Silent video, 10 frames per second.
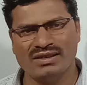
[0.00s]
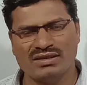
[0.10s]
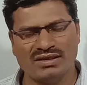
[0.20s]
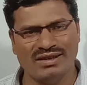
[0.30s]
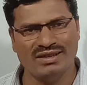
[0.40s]

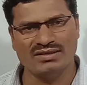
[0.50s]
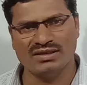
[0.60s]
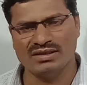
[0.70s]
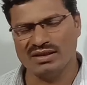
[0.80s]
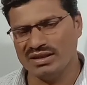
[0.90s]
this
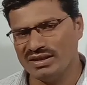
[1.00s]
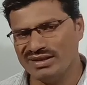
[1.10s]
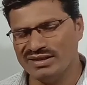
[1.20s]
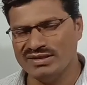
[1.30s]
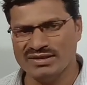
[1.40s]
lesson
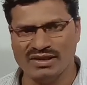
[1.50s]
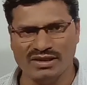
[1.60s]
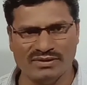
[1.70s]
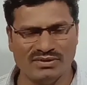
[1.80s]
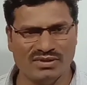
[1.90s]
easily.
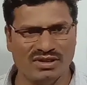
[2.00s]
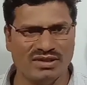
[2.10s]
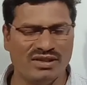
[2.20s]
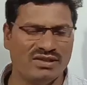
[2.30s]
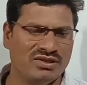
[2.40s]

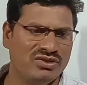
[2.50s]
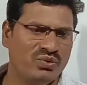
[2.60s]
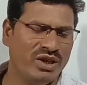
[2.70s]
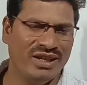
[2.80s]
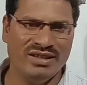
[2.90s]
This lesson is
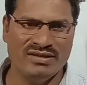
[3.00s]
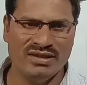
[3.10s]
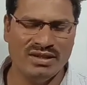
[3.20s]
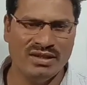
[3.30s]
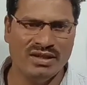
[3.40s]
very
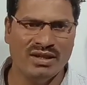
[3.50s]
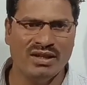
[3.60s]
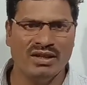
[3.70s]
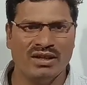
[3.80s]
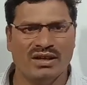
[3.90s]
easy,
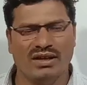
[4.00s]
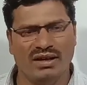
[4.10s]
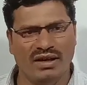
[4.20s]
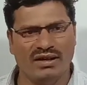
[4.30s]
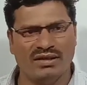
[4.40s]

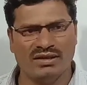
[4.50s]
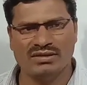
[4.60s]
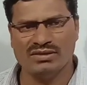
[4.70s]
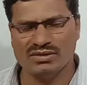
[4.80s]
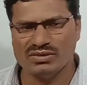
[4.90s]
and
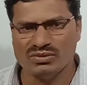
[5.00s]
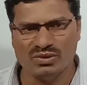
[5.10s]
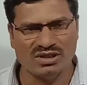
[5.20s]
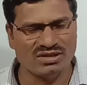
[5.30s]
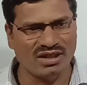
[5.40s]

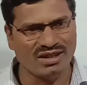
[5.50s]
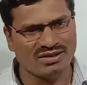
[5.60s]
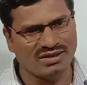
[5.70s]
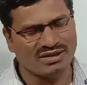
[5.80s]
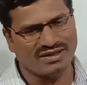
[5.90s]
we'll start
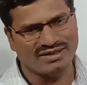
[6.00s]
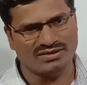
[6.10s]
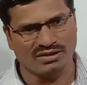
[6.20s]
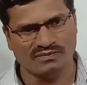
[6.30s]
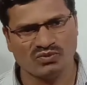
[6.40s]
this
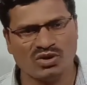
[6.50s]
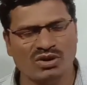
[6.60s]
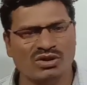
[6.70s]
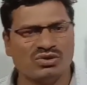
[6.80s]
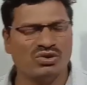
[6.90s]
lesson.
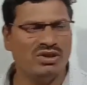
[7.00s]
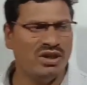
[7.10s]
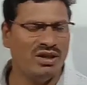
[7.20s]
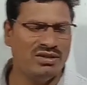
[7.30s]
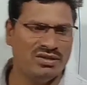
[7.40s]
So in
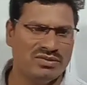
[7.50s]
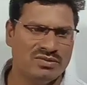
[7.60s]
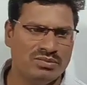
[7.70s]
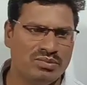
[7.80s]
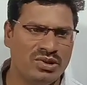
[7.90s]
that
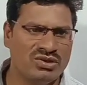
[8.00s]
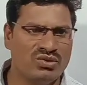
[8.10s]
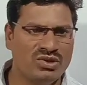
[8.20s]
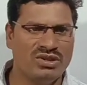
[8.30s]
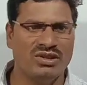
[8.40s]
first
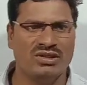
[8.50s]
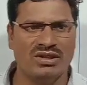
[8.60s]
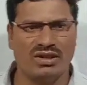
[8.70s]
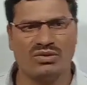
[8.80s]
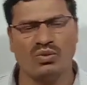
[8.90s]
question is
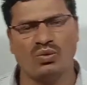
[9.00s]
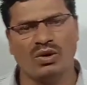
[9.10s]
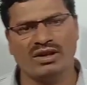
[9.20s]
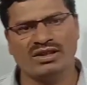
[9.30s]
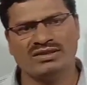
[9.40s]
there,
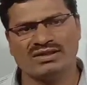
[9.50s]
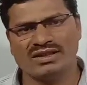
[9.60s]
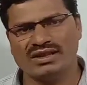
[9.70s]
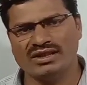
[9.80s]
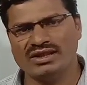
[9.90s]
what is
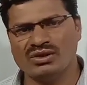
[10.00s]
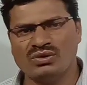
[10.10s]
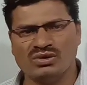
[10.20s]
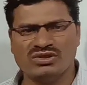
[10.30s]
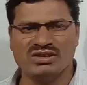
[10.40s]

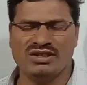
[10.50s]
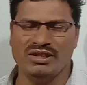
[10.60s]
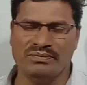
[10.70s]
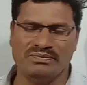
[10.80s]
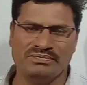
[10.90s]
ecosystem,